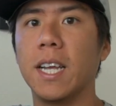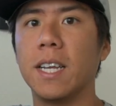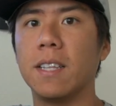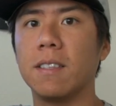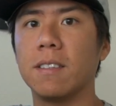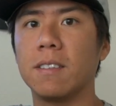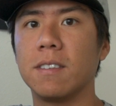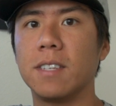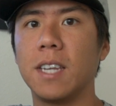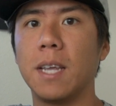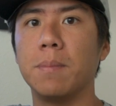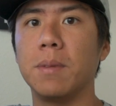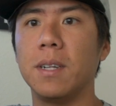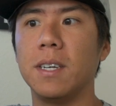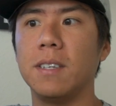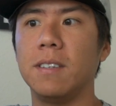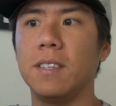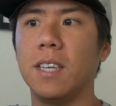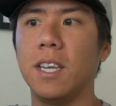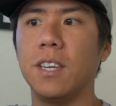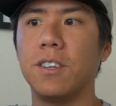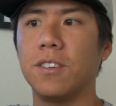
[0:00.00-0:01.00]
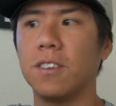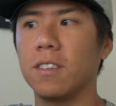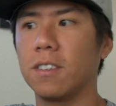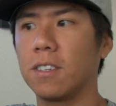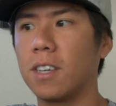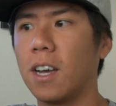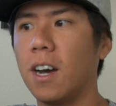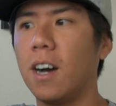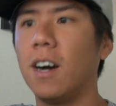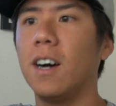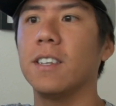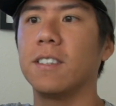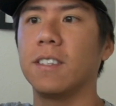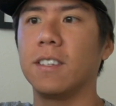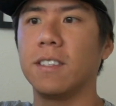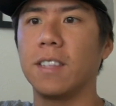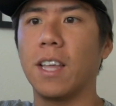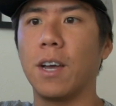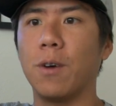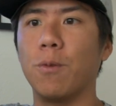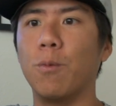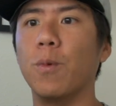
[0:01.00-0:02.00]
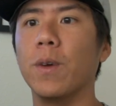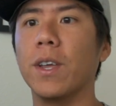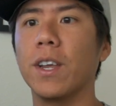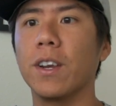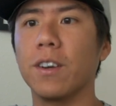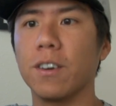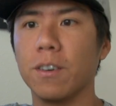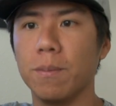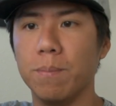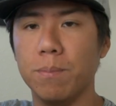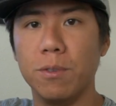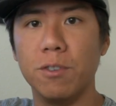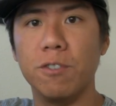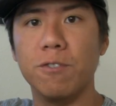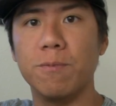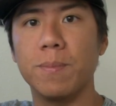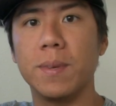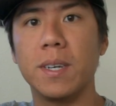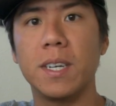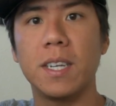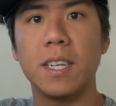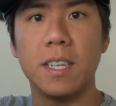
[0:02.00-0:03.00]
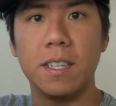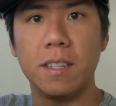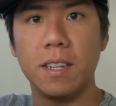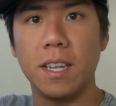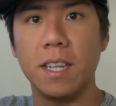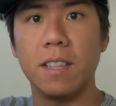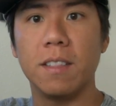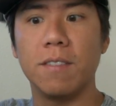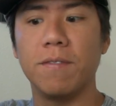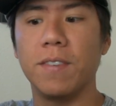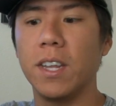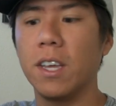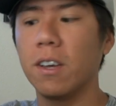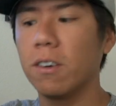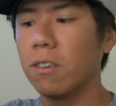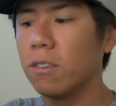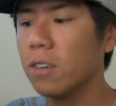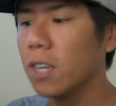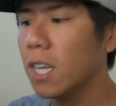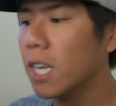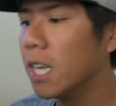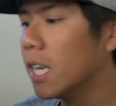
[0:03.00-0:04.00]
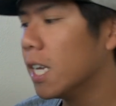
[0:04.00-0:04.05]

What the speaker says: and the stabilization is causing that weird movement in the video.